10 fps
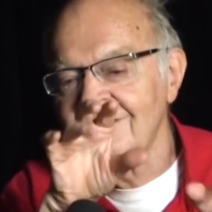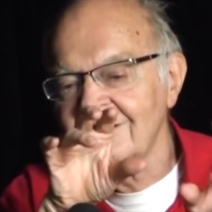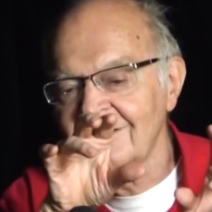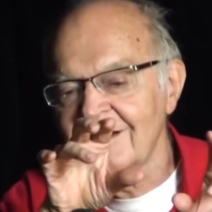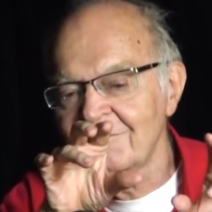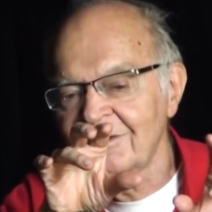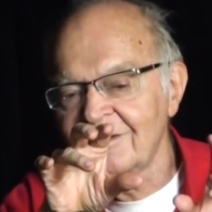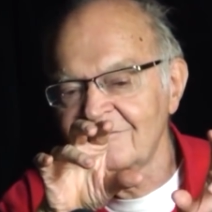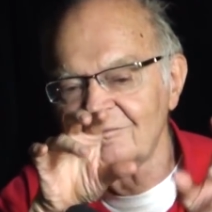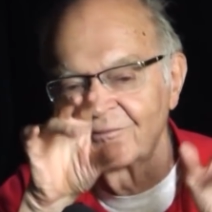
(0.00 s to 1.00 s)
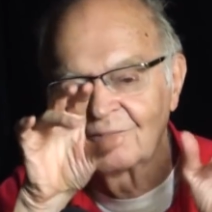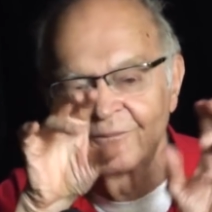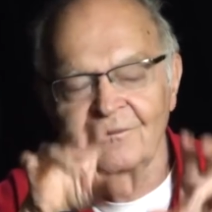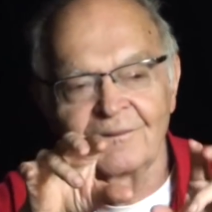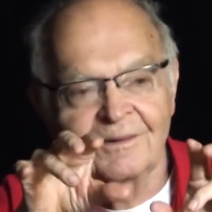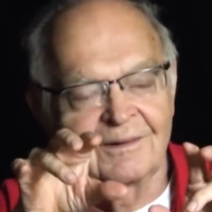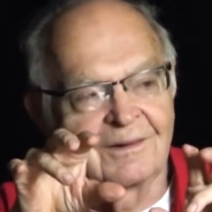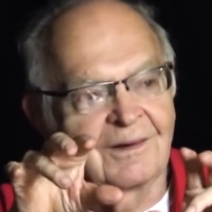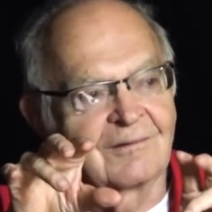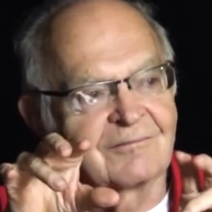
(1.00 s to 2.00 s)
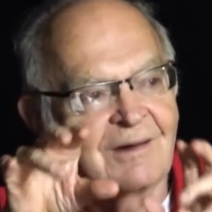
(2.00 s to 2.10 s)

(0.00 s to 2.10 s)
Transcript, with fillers: The label of of